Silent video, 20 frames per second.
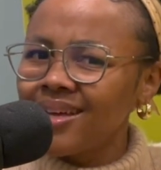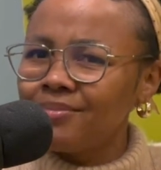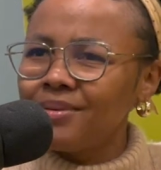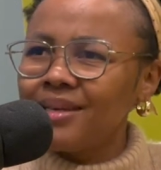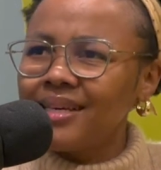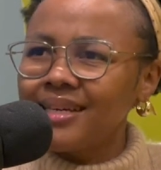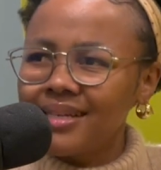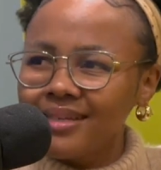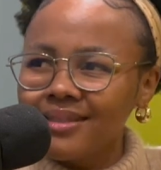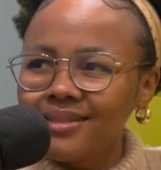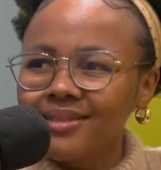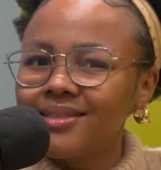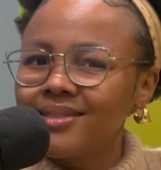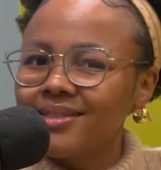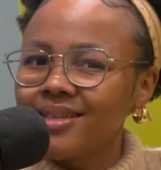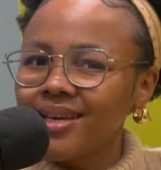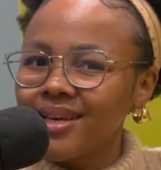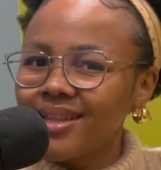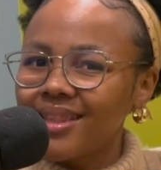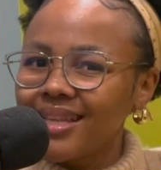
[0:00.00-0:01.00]
because
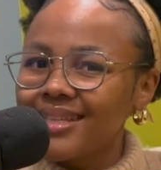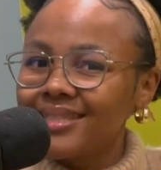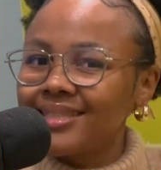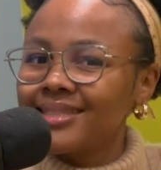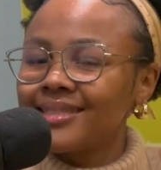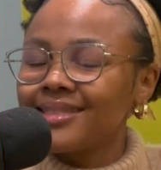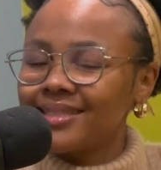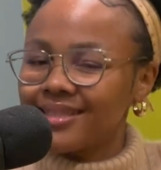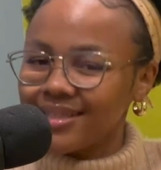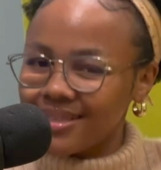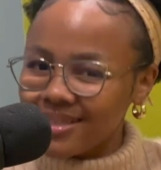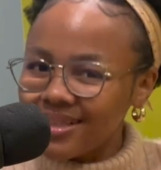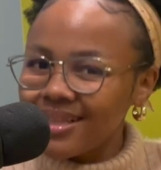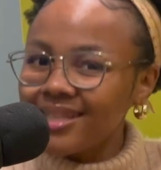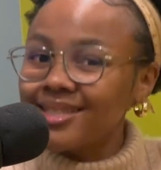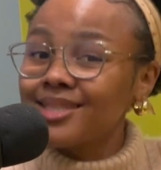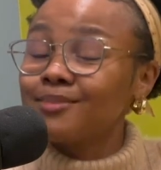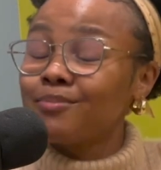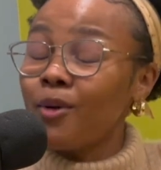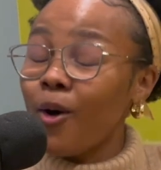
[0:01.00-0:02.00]
this
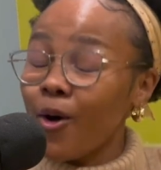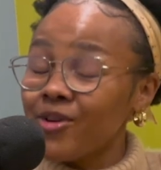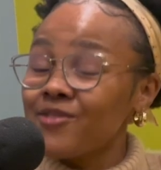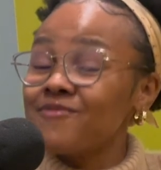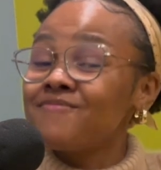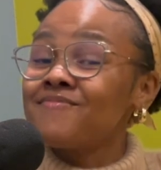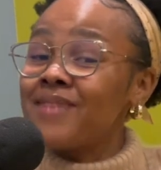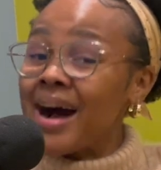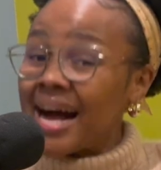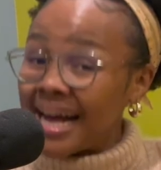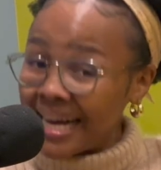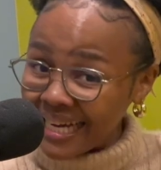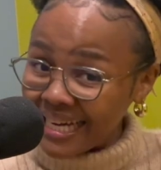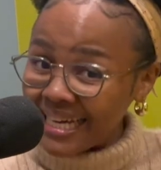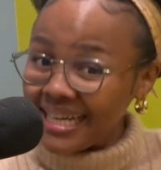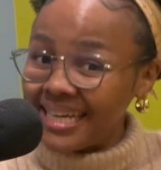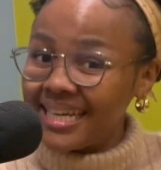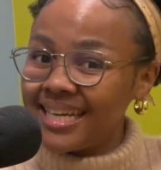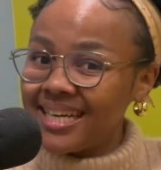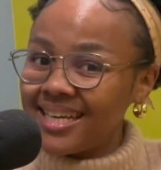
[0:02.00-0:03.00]
is part of
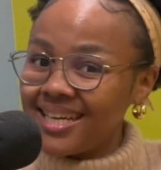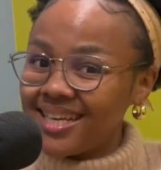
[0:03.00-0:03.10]
my